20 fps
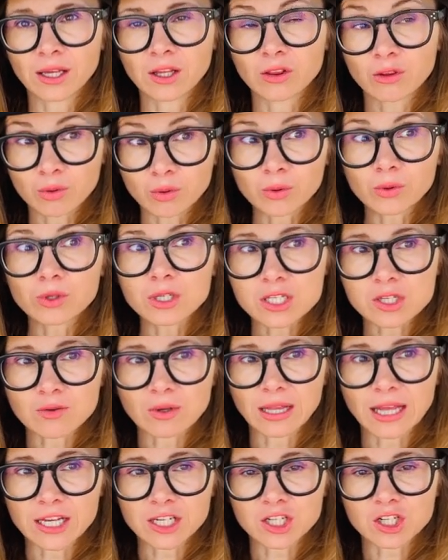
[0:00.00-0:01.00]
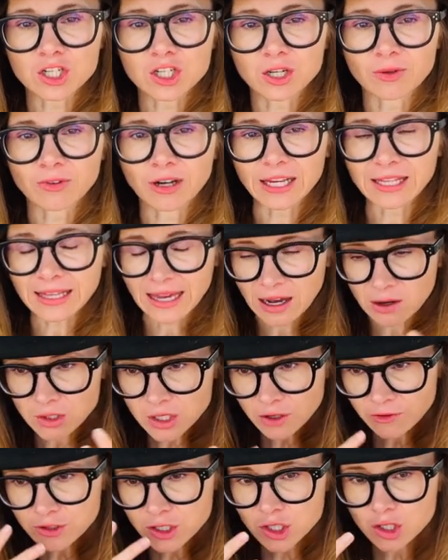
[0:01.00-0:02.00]
through this relationship, right? The
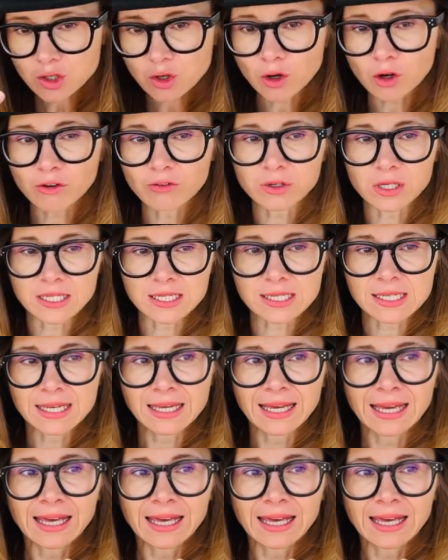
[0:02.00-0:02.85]
house of service.